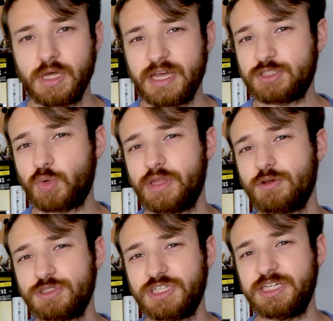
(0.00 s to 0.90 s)
In twenty
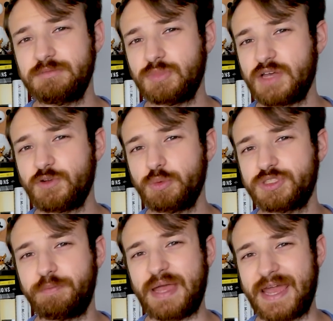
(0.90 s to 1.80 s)
thirteen, Leffen
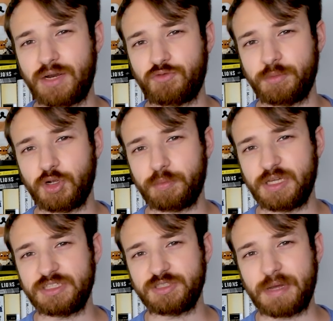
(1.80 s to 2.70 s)
was banned from
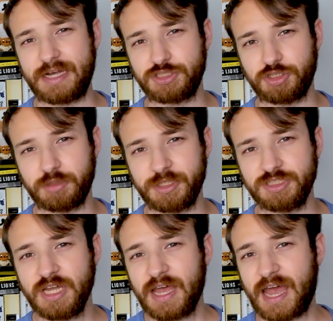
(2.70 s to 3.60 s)
European Smash
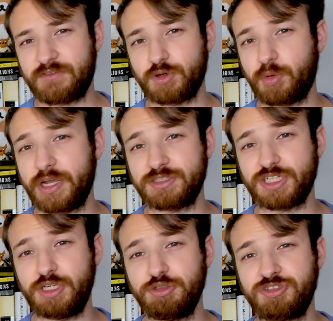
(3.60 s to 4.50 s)
tournaments after players
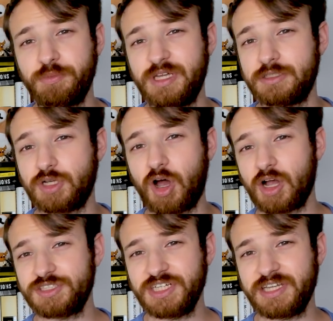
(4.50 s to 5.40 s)
accused him of being
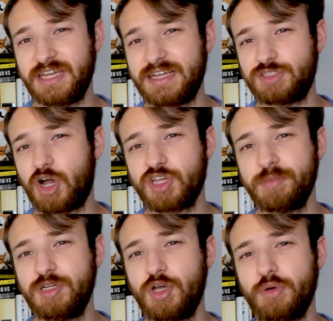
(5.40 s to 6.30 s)
toxic in a
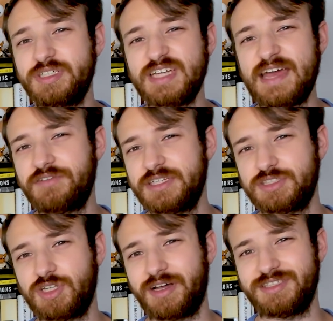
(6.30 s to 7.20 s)
document known as
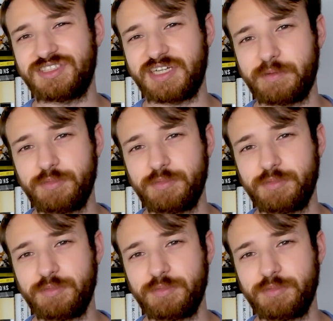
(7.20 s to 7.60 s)
evidence dot zip.